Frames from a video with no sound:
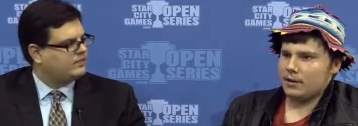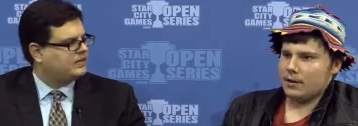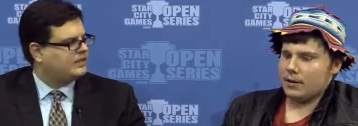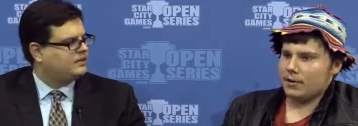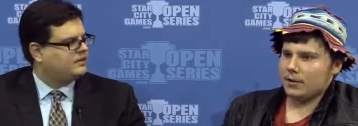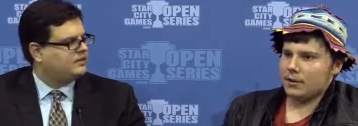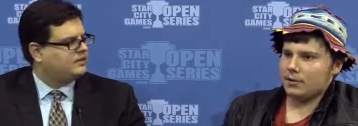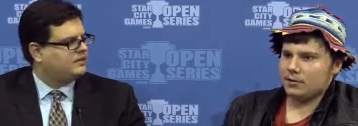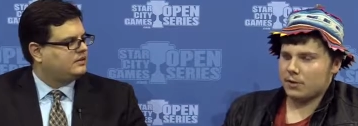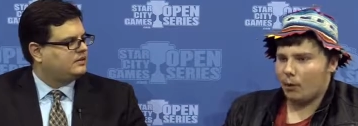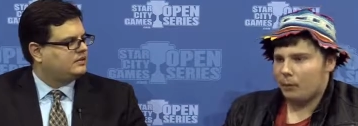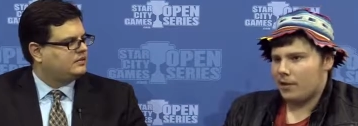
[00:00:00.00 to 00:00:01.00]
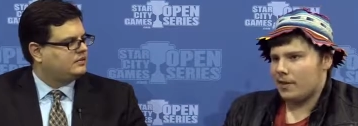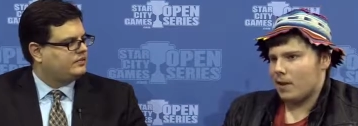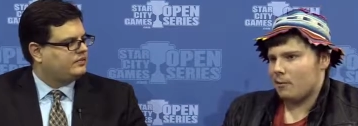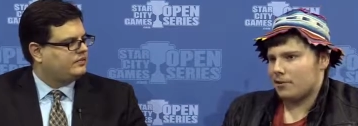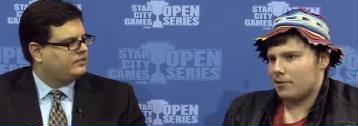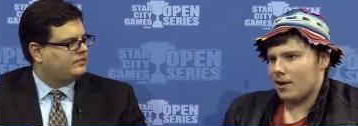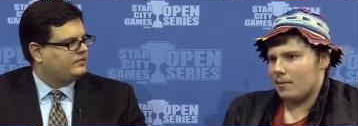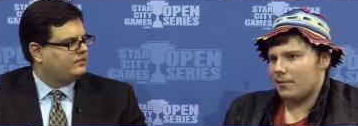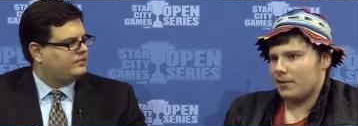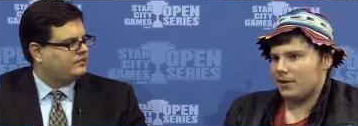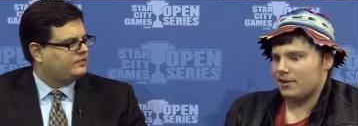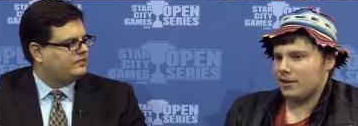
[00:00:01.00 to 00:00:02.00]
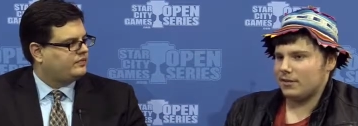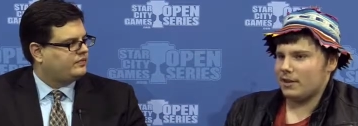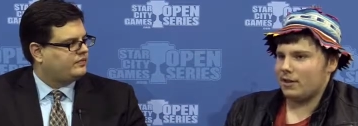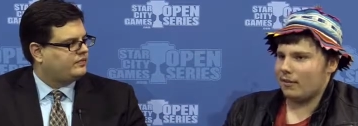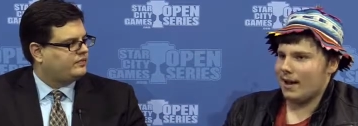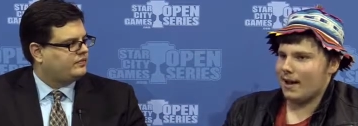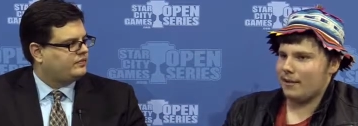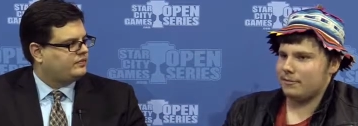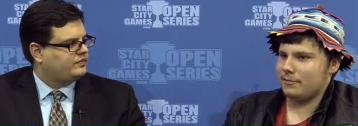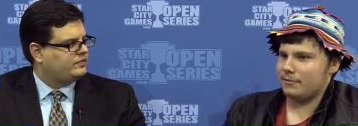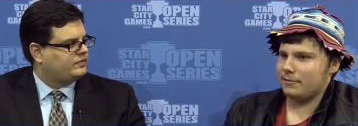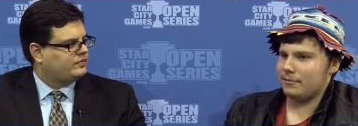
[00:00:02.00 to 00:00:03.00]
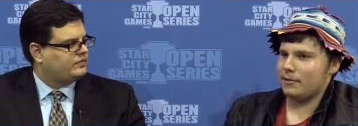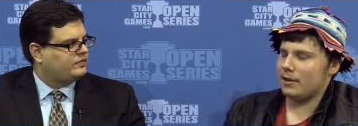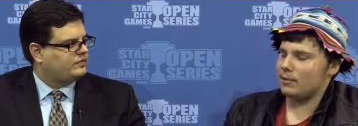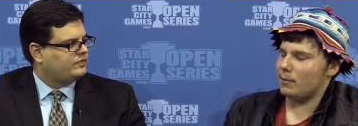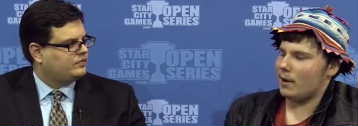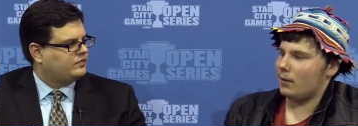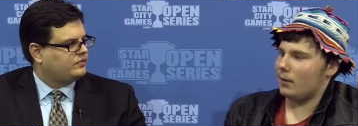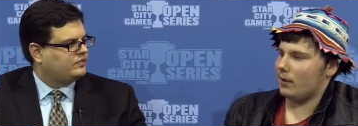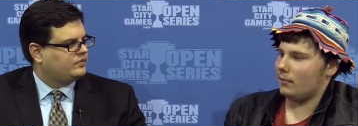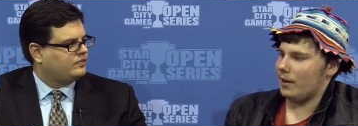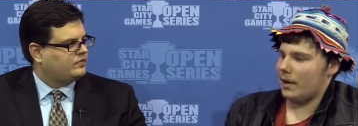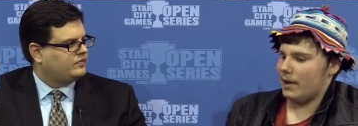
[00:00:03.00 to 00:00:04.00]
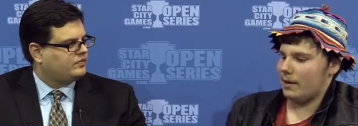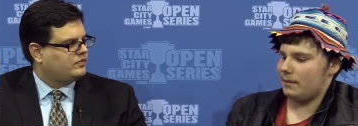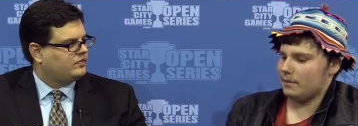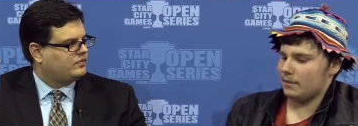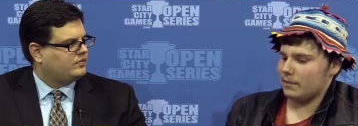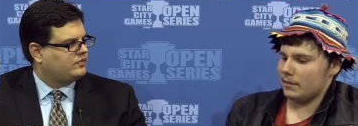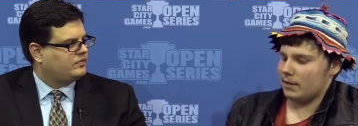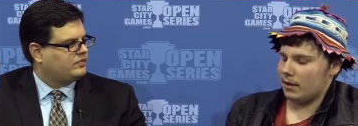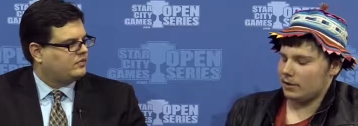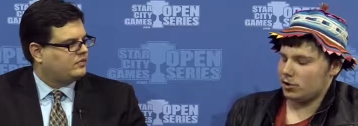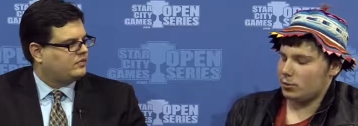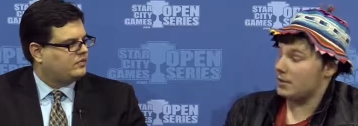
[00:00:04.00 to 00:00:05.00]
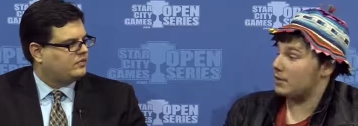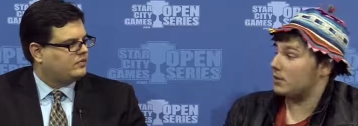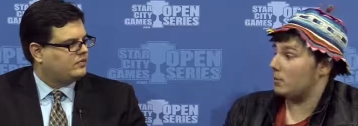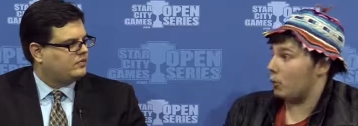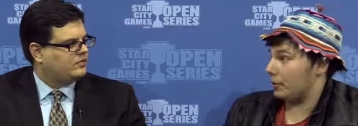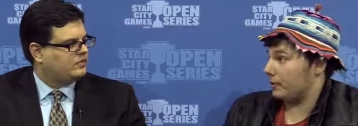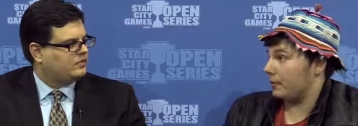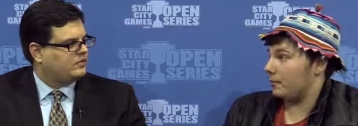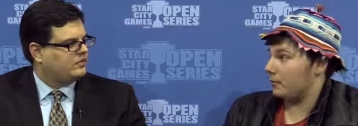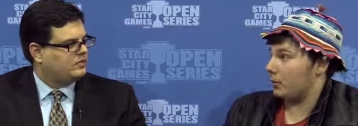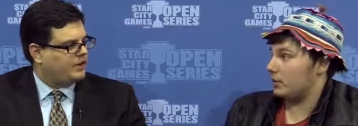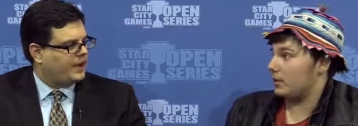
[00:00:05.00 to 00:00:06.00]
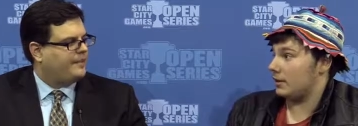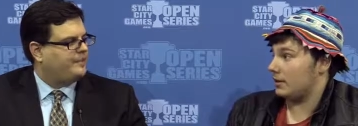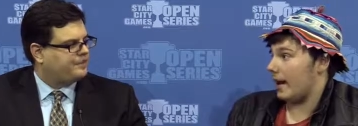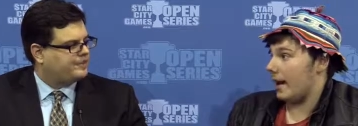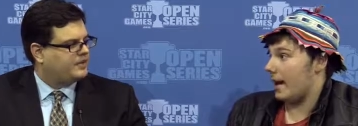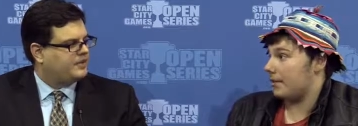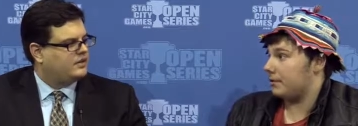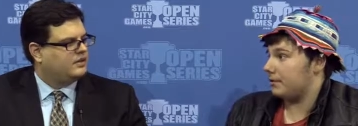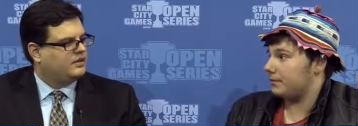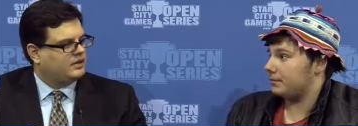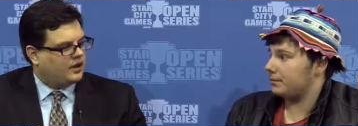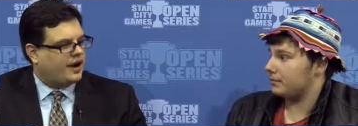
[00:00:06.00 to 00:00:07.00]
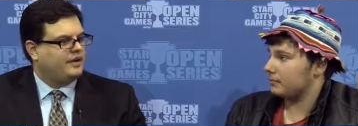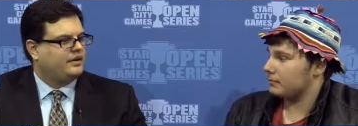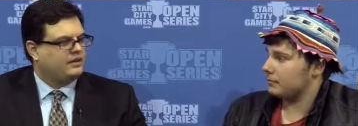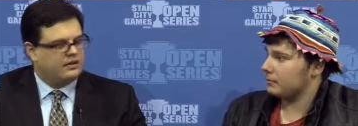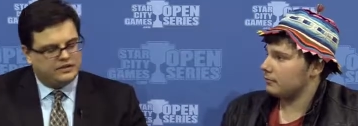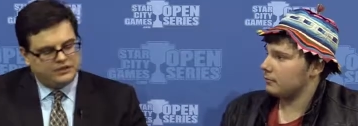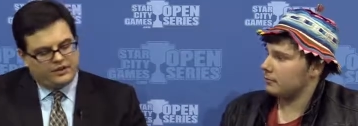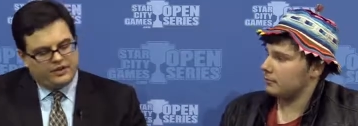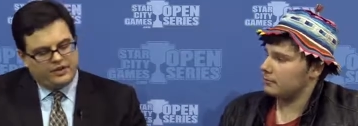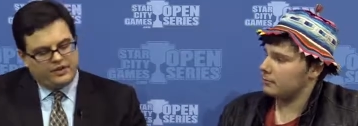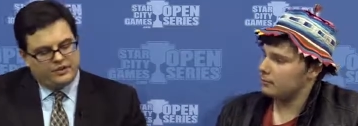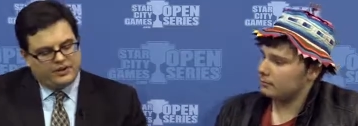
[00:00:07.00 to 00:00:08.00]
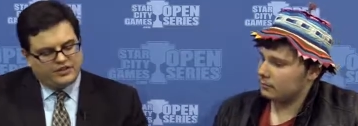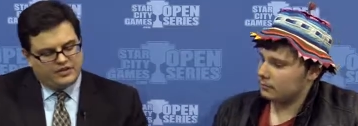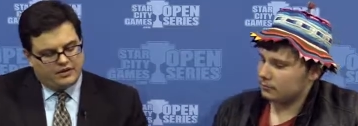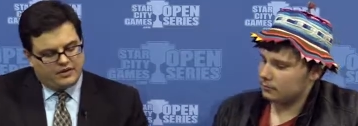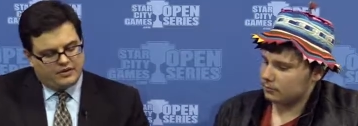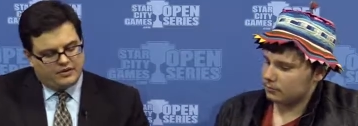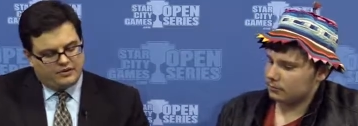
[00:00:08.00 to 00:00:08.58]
Speaker 1: the other lists don't play the eight one-drops is because they don't have as well of a, a suite to support them, which
Speaker 2: okay. this deck has. All right. So the rest of your